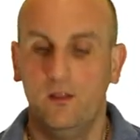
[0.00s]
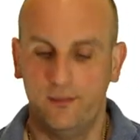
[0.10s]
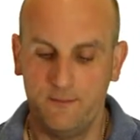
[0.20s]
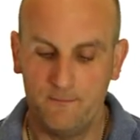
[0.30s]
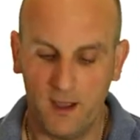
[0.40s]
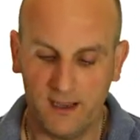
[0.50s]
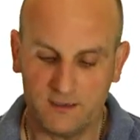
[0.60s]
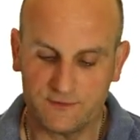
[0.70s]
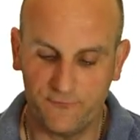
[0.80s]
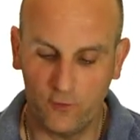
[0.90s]
The
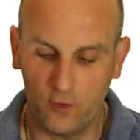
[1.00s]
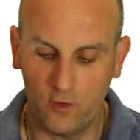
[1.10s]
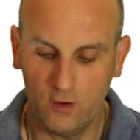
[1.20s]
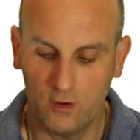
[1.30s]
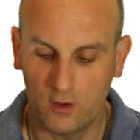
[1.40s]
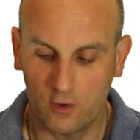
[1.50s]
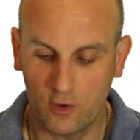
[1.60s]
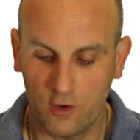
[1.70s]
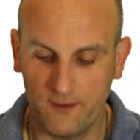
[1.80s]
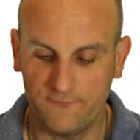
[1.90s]
minus 4,
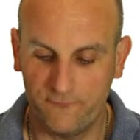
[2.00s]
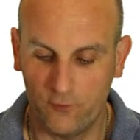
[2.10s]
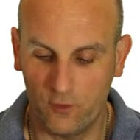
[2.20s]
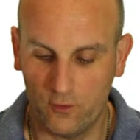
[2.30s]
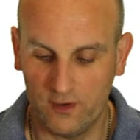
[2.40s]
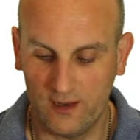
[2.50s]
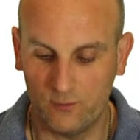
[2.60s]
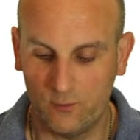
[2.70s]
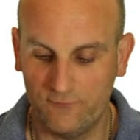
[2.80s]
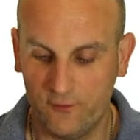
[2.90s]
comma 4. Now,
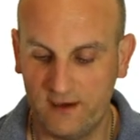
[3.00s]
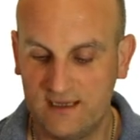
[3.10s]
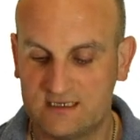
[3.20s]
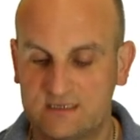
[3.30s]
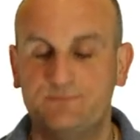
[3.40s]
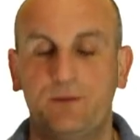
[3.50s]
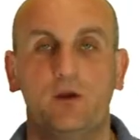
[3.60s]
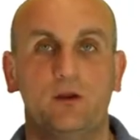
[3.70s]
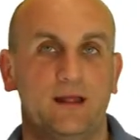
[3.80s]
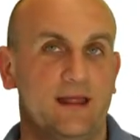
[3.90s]
we've already
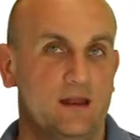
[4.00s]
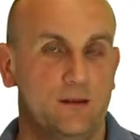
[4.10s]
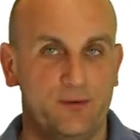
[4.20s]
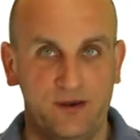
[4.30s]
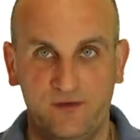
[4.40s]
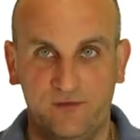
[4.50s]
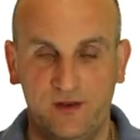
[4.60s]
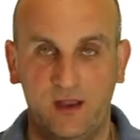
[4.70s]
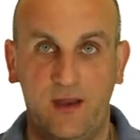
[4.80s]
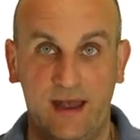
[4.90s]
spoken about that in a previous
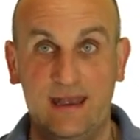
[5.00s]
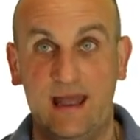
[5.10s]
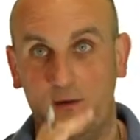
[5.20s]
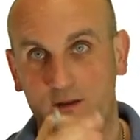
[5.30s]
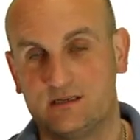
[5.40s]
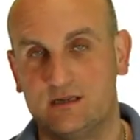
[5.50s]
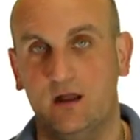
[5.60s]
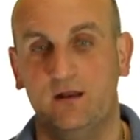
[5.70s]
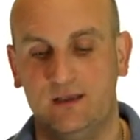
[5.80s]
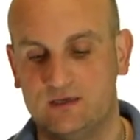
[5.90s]
video and now at the
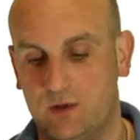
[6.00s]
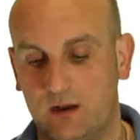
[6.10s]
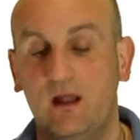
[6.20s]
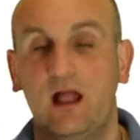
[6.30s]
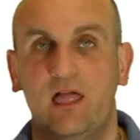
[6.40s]
start of this one.